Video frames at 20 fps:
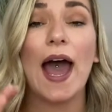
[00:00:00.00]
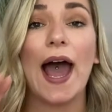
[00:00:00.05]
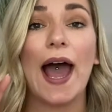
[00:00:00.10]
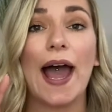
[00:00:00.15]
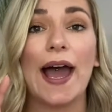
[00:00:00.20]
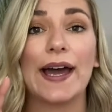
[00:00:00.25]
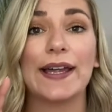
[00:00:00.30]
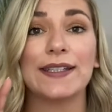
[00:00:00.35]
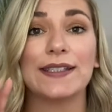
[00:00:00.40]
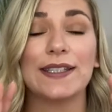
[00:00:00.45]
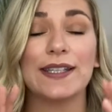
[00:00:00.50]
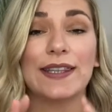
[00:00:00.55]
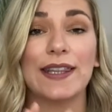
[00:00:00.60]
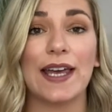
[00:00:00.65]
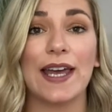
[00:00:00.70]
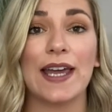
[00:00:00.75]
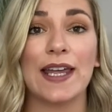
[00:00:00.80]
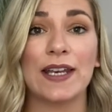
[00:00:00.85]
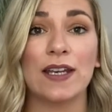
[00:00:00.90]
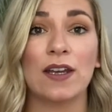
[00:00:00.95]
and
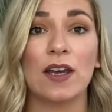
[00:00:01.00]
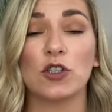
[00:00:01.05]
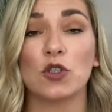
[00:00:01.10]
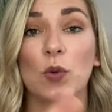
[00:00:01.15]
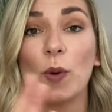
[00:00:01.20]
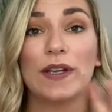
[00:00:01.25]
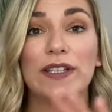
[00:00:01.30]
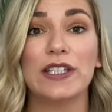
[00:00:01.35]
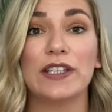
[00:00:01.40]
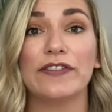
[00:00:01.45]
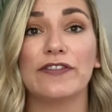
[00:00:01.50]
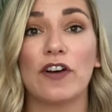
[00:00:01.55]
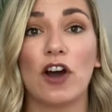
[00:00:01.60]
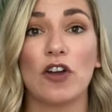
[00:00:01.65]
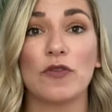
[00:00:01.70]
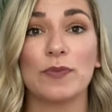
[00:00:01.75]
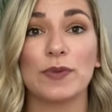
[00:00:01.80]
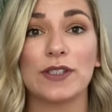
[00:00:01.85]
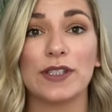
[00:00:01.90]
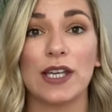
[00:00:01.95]
then
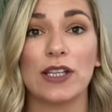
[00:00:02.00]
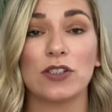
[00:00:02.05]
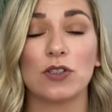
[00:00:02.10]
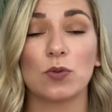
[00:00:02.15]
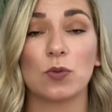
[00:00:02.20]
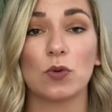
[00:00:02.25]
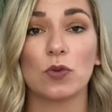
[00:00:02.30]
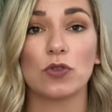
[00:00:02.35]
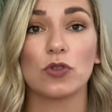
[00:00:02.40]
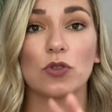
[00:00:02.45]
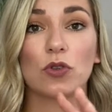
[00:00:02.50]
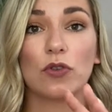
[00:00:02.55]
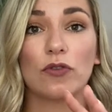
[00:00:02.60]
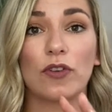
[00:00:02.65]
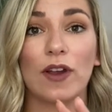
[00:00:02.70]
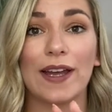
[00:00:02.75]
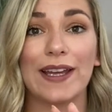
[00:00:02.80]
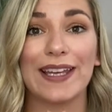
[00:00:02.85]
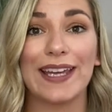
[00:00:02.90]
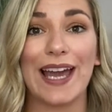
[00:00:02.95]
25% towards sort of
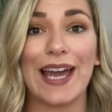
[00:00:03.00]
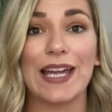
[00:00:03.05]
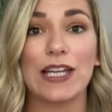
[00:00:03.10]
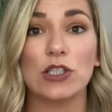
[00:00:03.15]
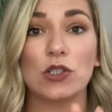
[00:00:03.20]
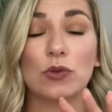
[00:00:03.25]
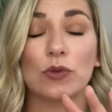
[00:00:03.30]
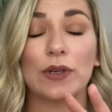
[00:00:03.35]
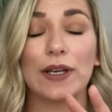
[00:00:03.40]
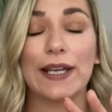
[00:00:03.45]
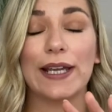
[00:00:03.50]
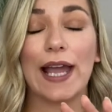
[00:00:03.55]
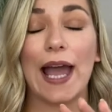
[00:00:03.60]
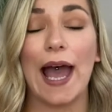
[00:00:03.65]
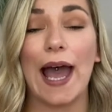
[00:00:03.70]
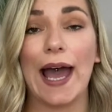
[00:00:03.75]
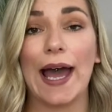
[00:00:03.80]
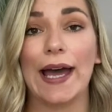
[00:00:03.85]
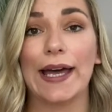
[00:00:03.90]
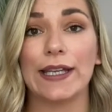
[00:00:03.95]
like catering
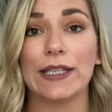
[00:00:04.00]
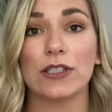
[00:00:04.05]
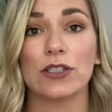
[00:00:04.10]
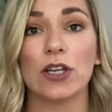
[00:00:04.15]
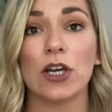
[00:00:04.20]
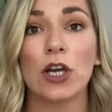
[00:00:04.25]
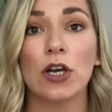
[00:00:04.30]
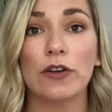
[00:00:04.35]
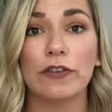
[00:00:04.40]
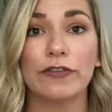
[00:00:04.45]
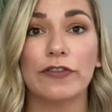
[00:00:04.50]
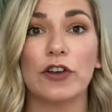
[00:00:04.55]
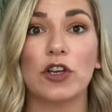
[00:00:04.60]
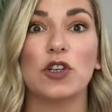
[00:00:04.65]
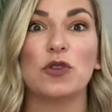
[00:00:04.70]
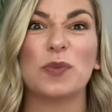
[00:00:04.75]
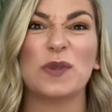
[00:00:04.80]
and food,